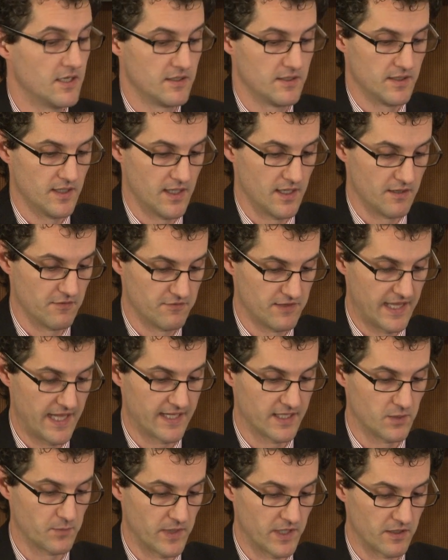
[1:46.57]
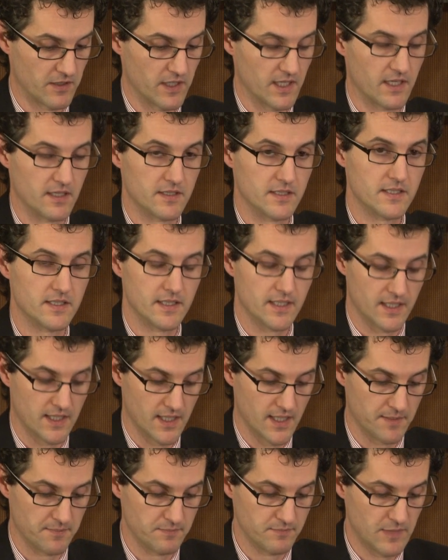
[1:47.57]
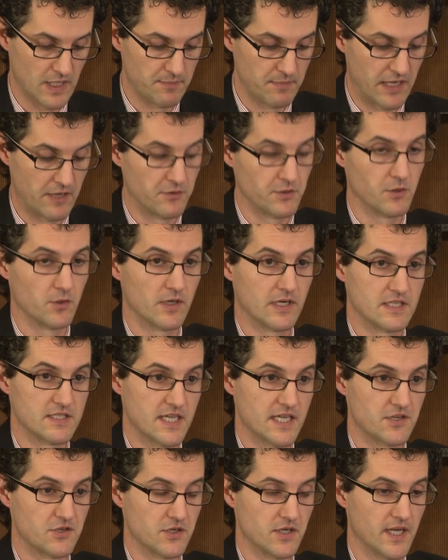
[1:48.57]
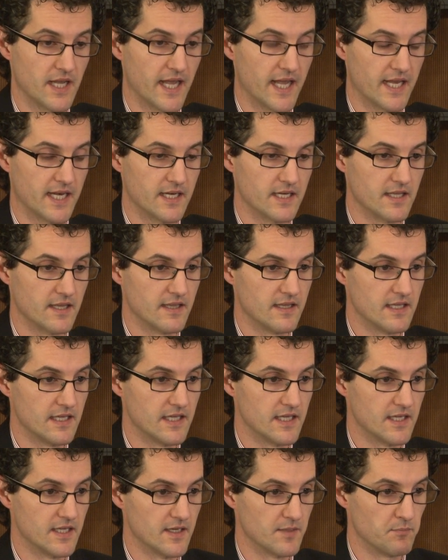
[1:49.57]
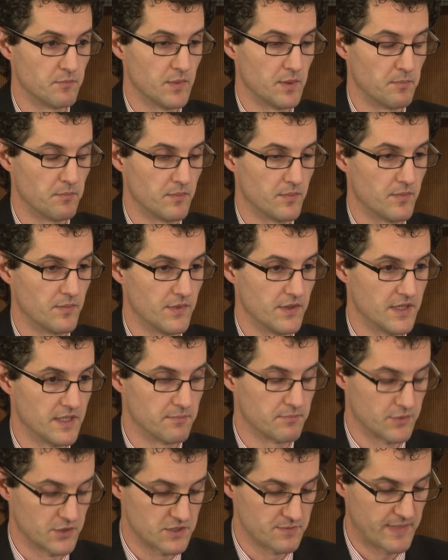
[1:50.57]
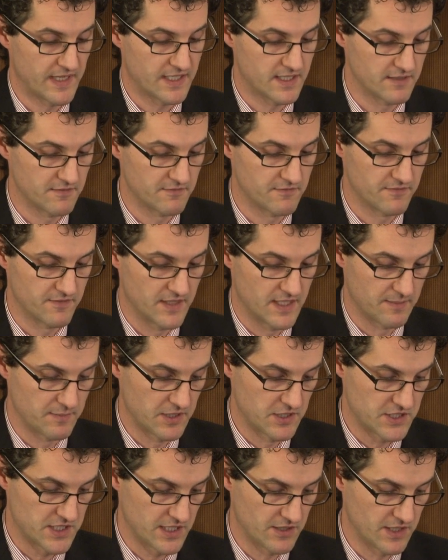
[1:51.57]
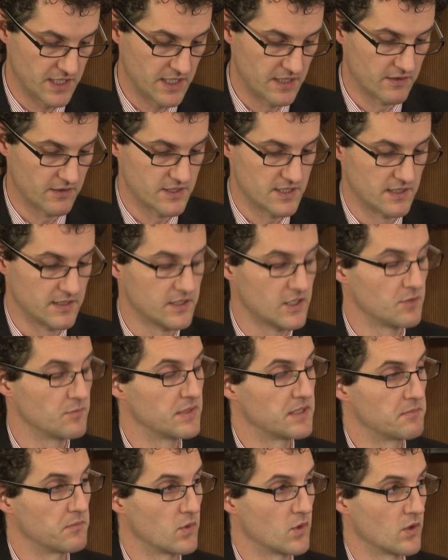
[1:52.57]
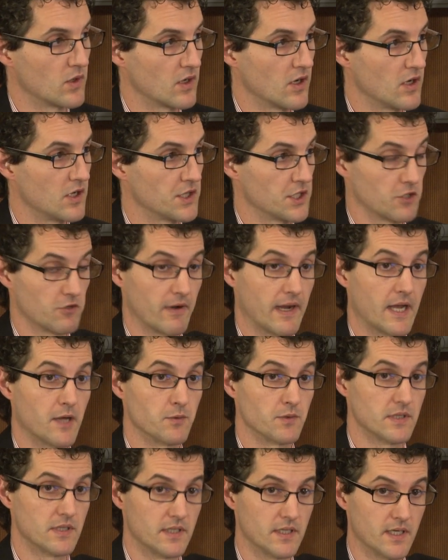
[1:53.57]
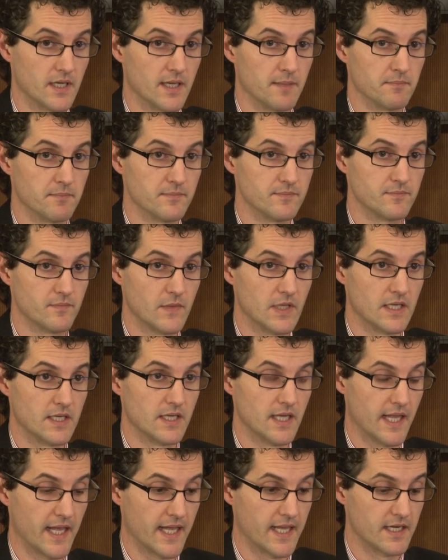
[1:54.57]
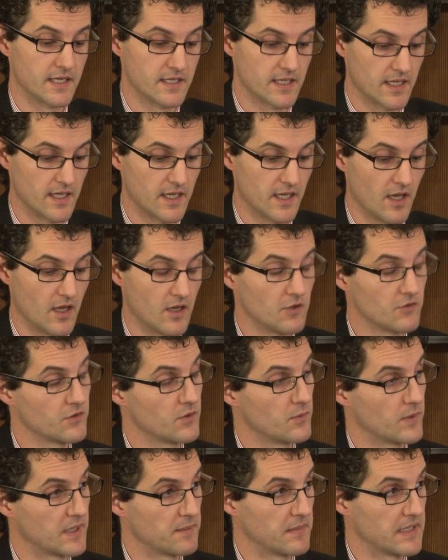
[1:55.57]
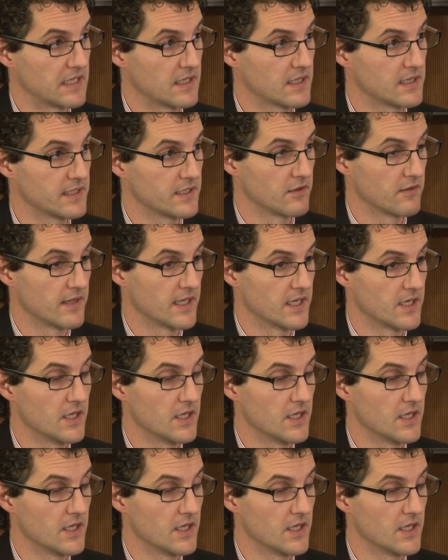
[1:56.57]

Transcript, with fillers: uh, flagged that we are a, um, a boundary organization, and the, the perspective that I'm going to share here is a little bit more on the ground. Um, uh, and I also want to make clear that